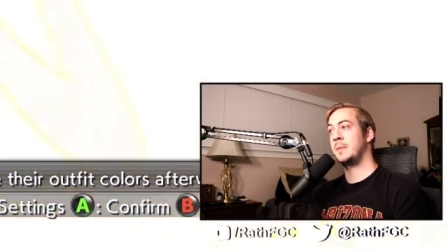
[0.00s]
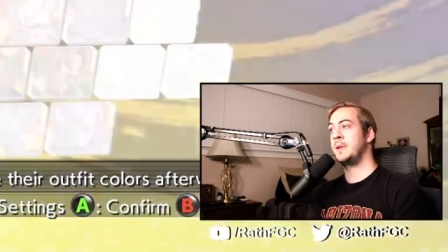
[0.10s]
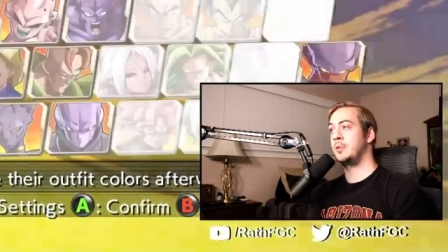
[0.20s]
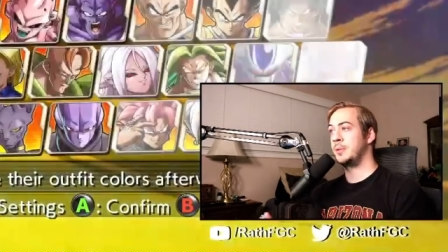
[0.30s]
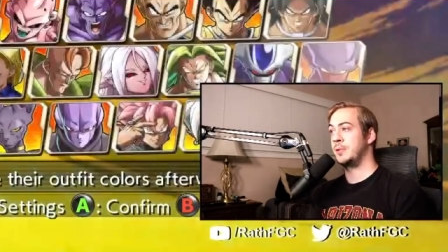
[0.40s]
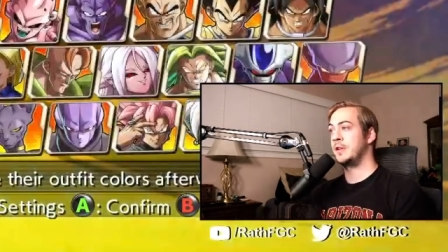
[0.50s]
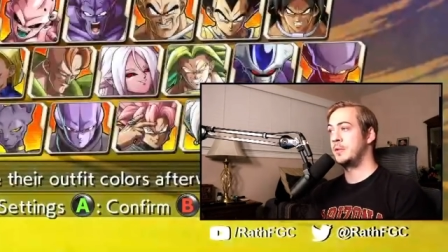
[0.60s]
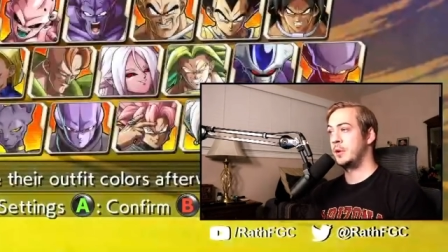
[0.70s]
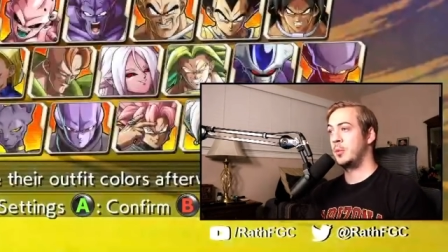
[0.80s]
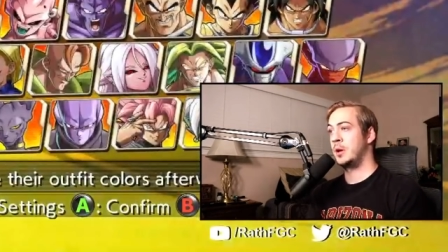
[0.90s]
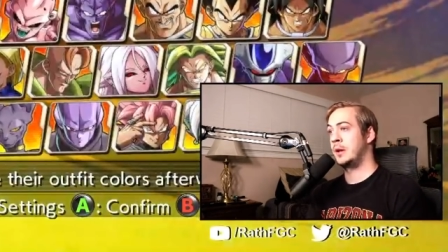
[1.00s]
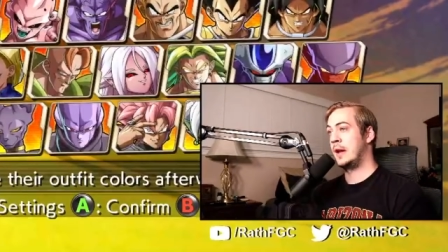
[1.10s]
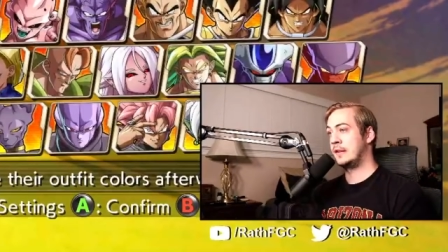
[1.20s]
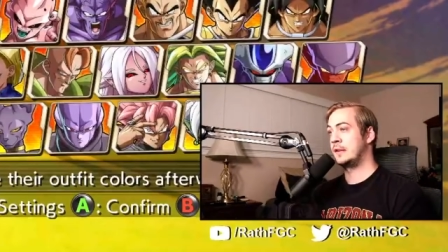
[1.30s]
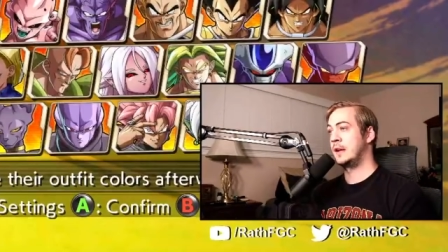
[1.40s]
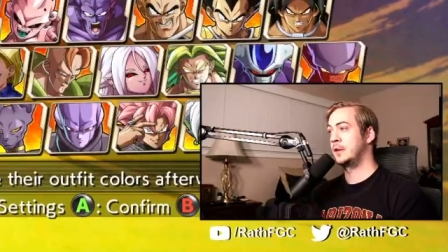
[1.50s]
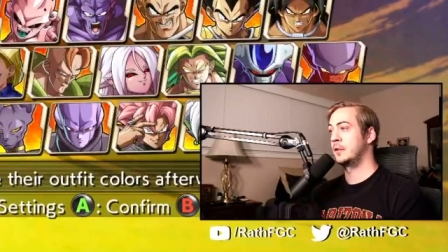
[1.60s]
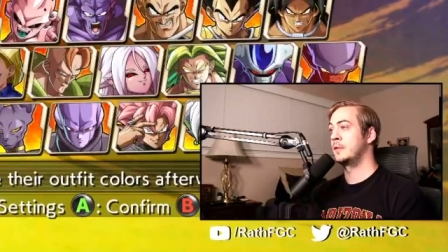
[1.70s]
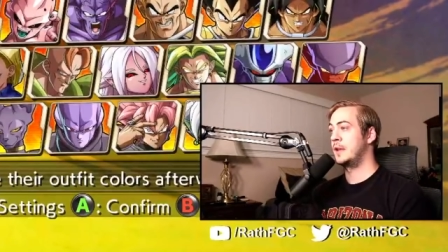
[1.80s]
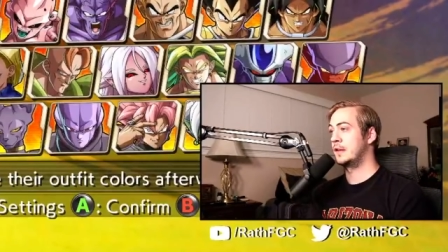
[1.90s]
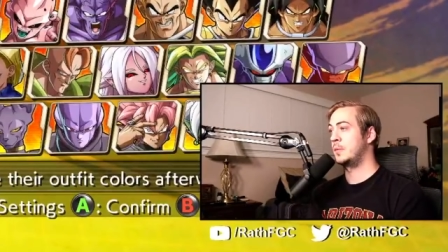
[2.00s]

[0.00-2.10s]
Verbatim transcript: people can play 21 as an anchor, that's